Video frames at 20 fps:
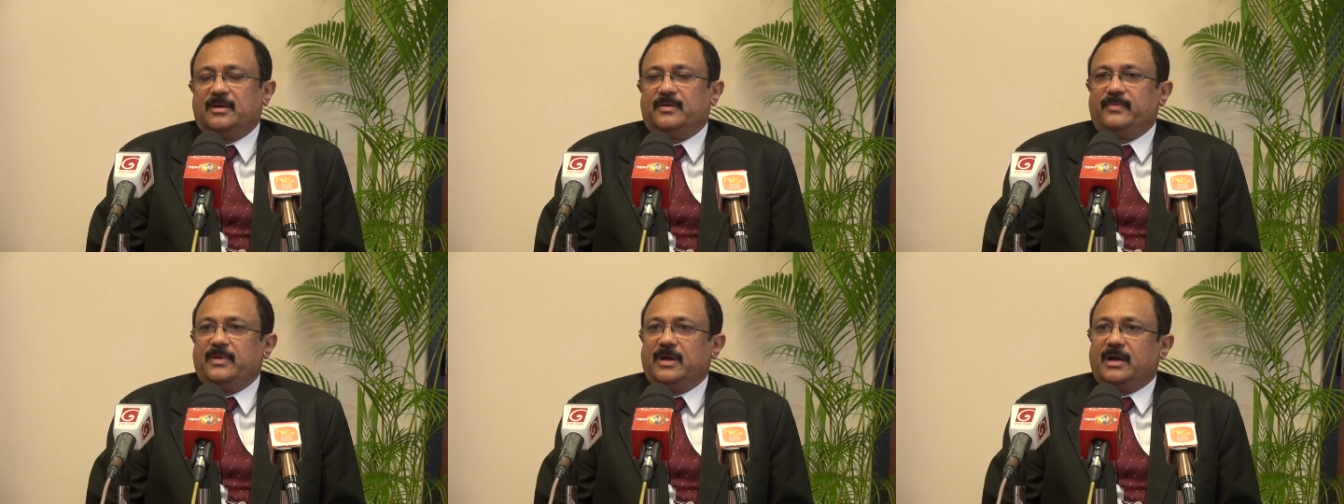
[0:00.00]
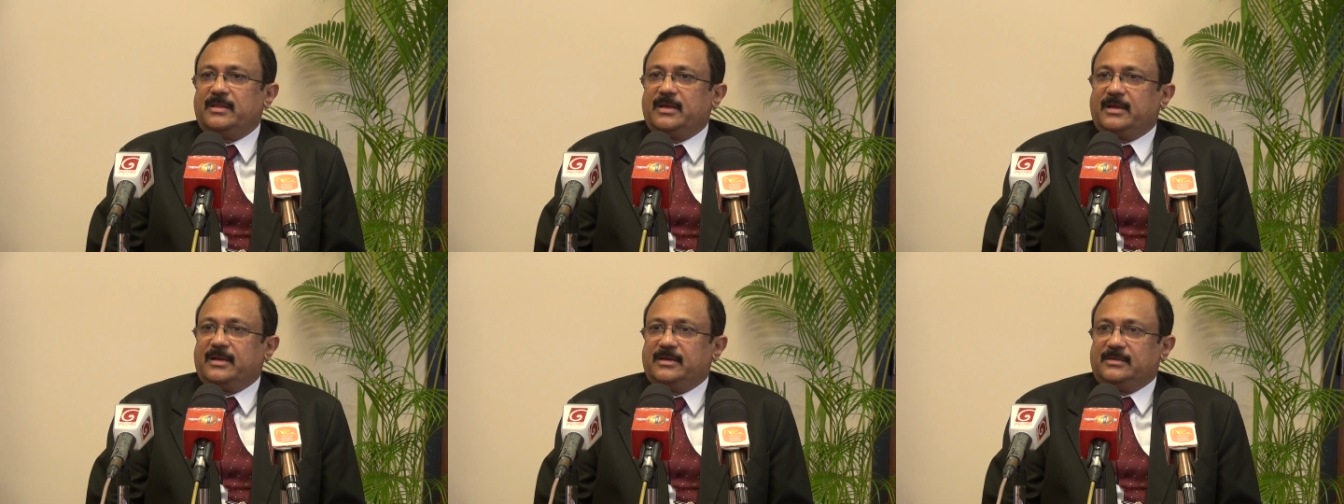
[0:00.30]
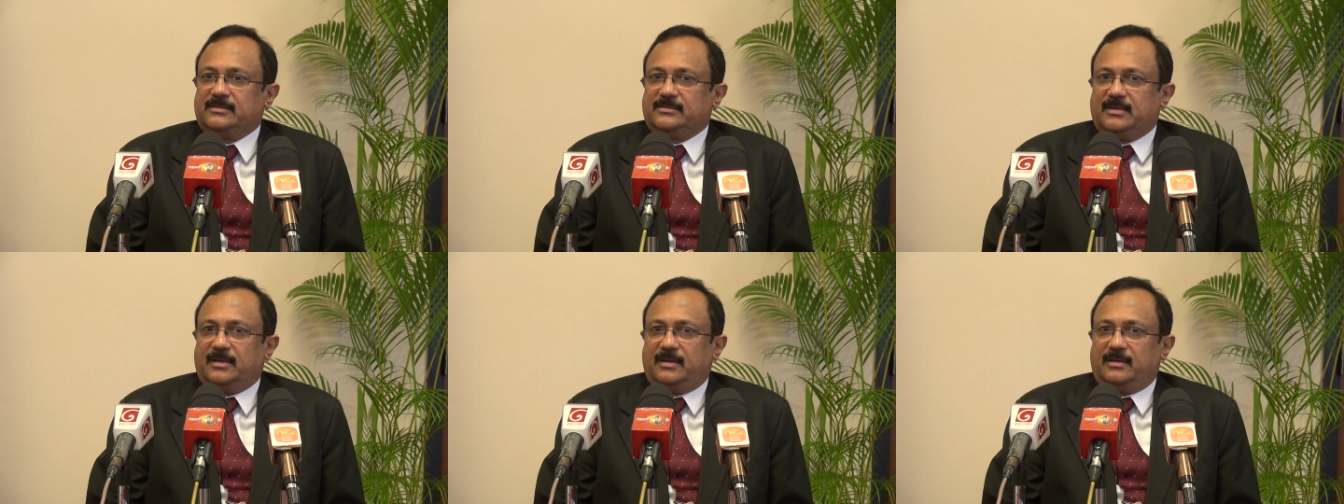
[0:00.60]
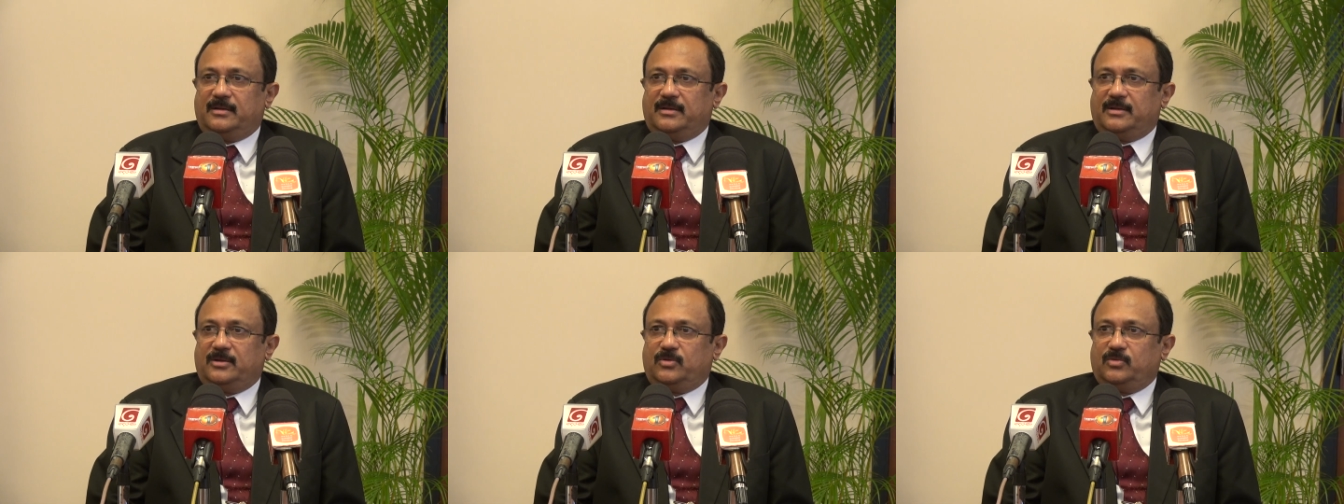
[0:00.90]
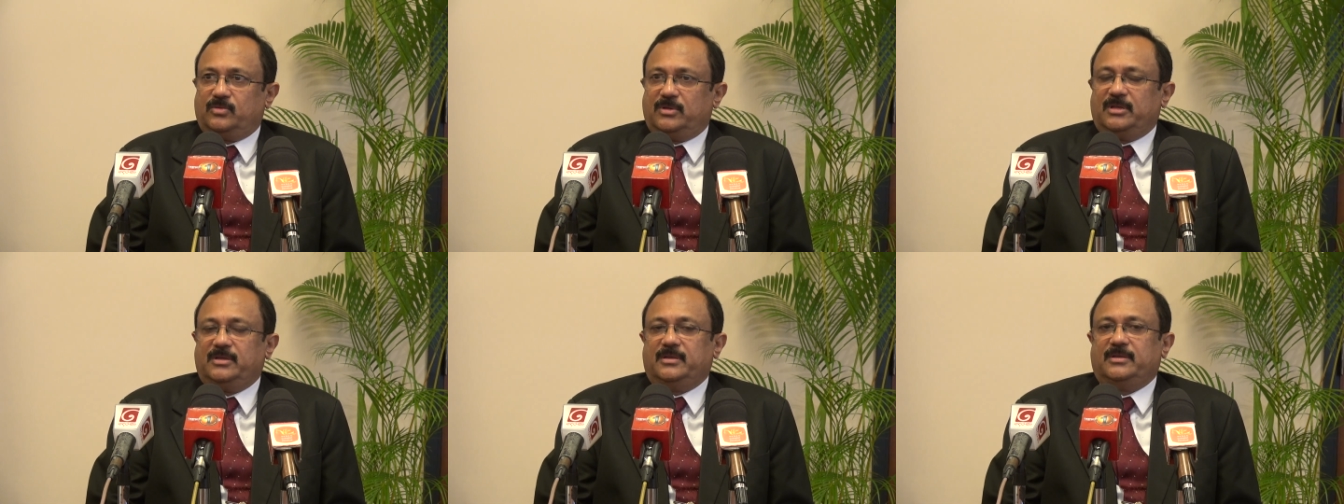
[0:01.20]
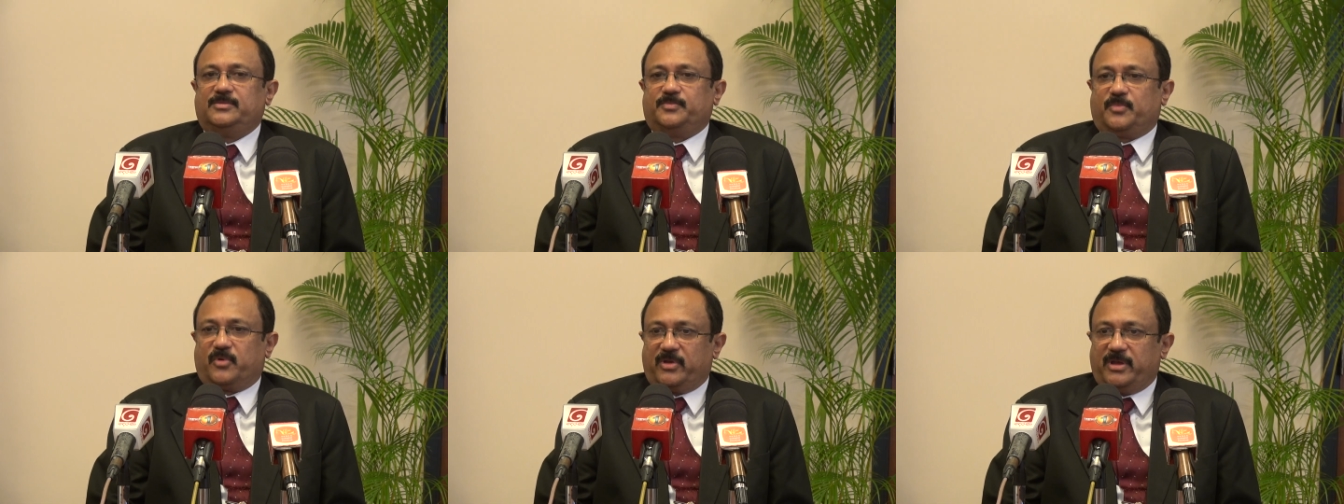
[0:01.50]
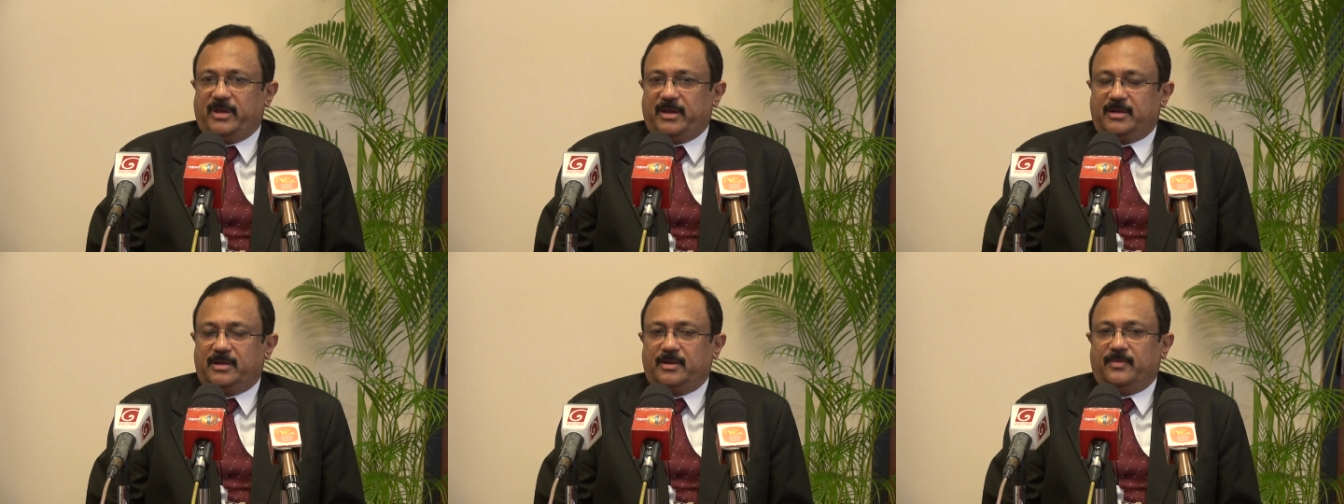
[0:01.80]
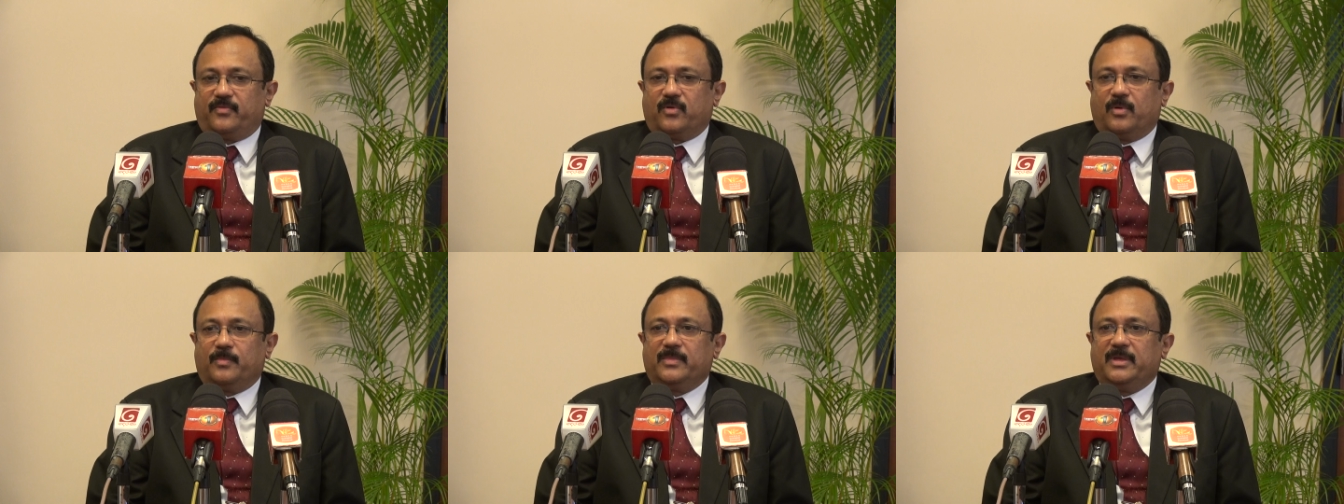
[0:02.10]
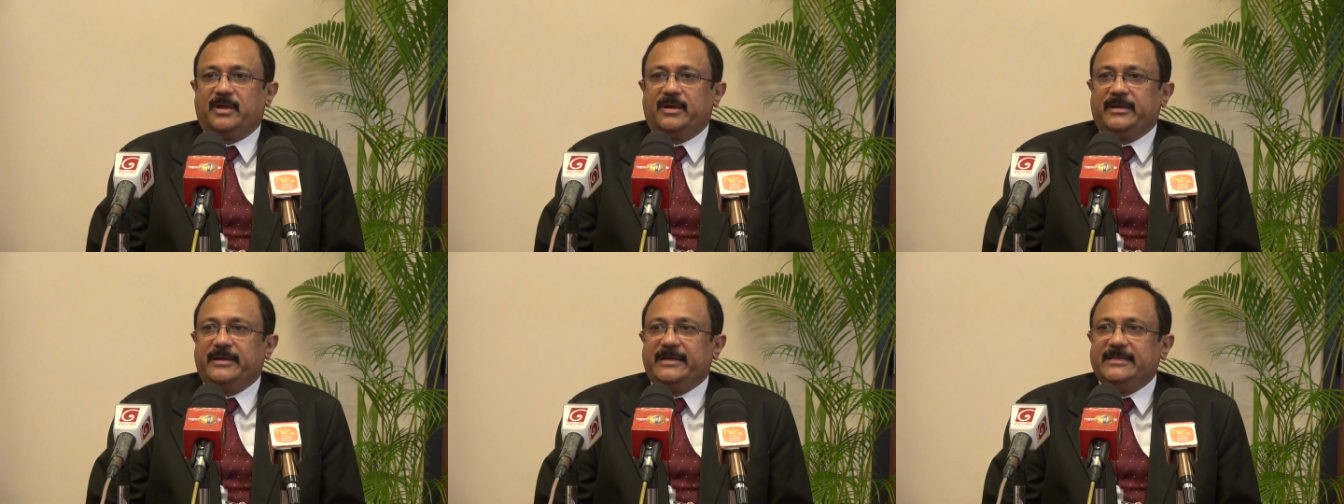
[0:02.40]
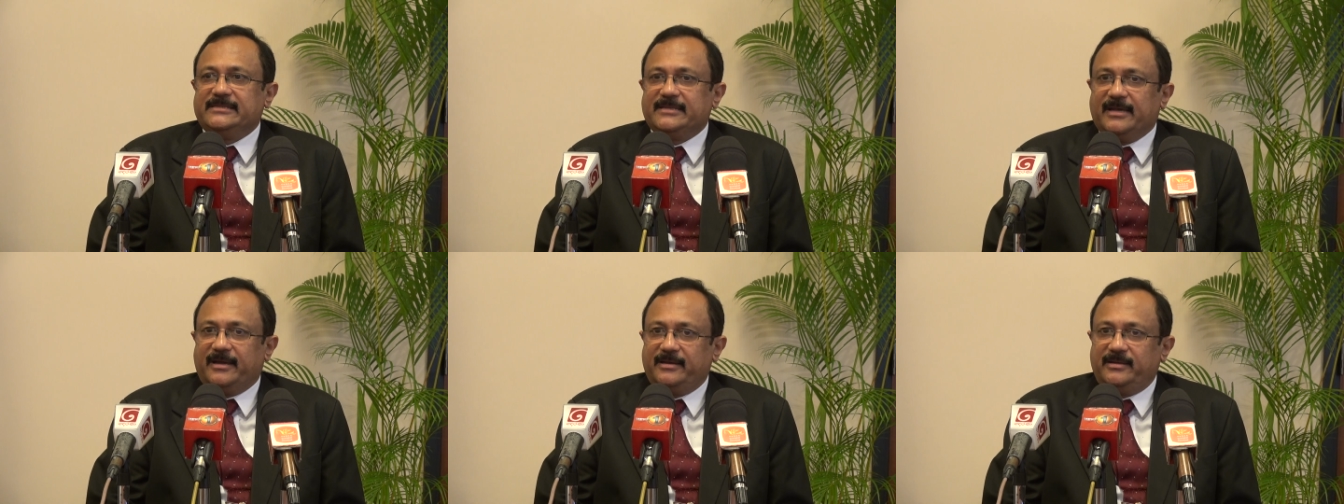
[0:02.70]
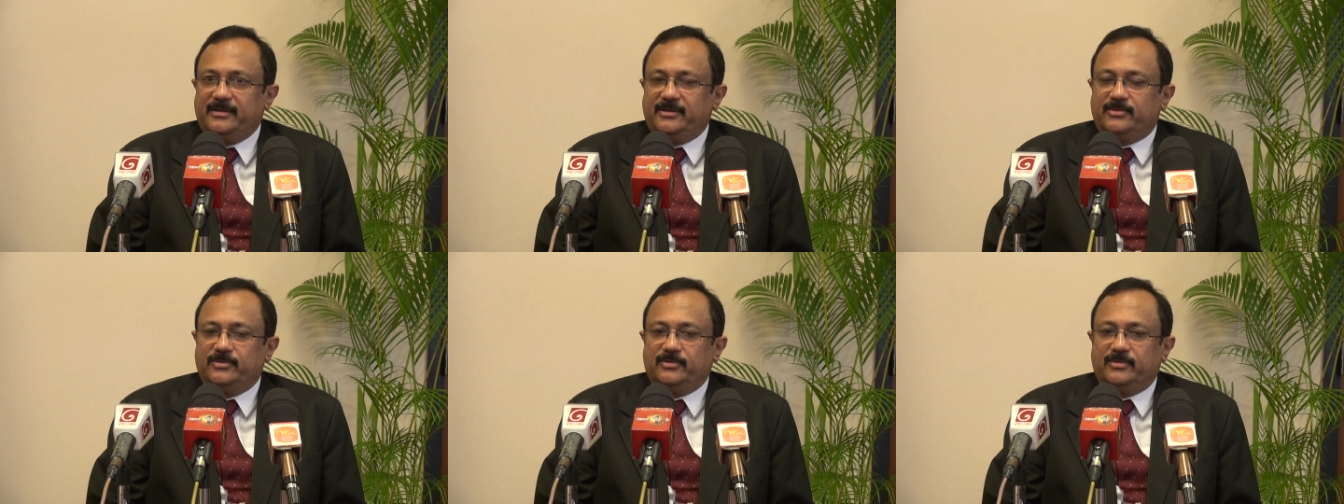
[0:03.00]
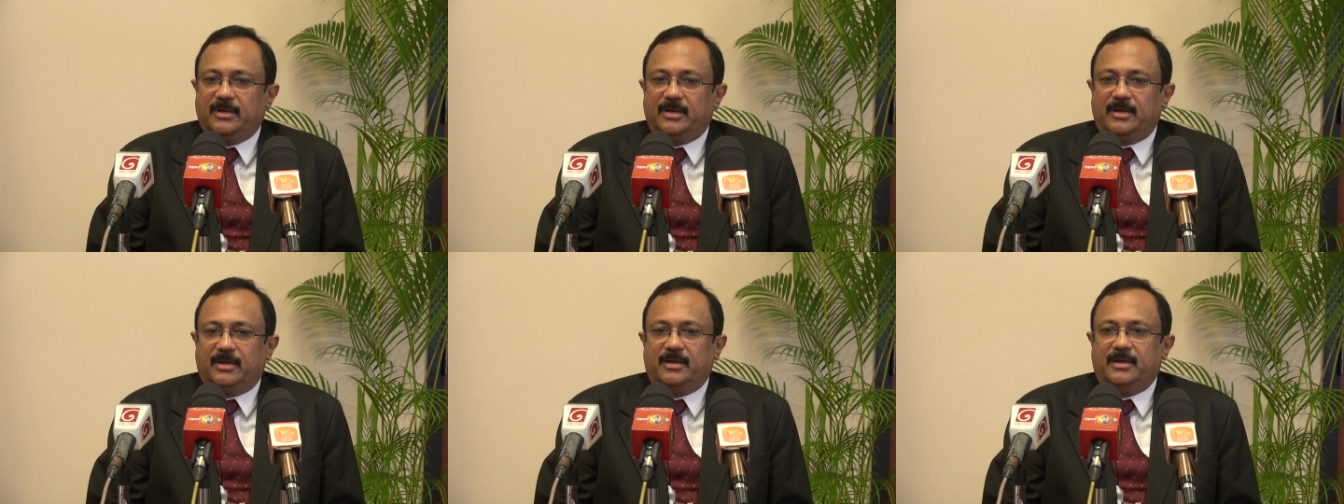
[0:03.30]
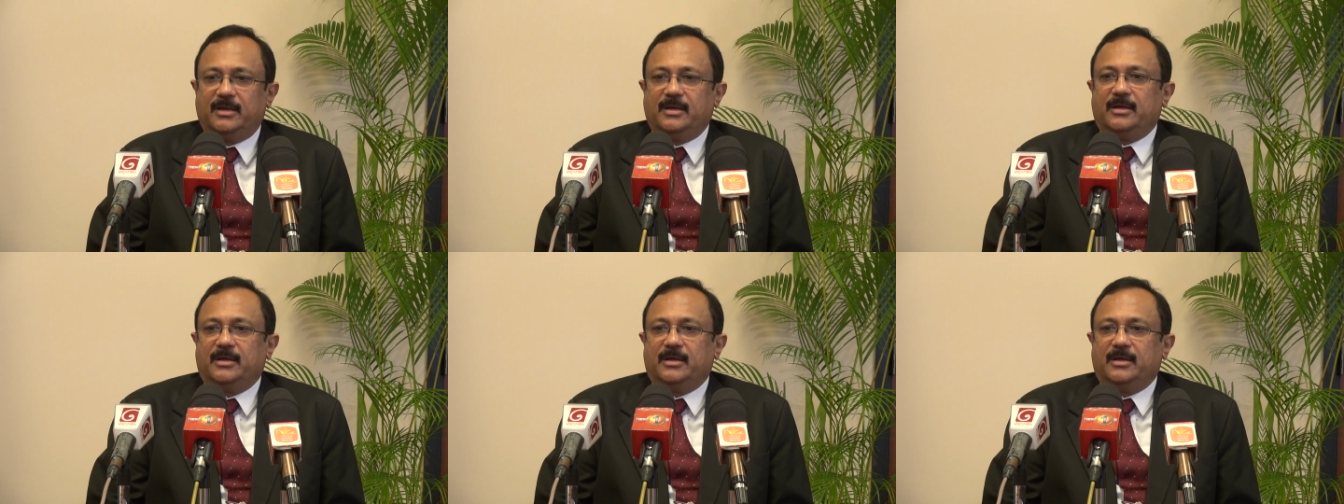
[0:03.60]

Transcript: We are the consultant to the, this project from the design to the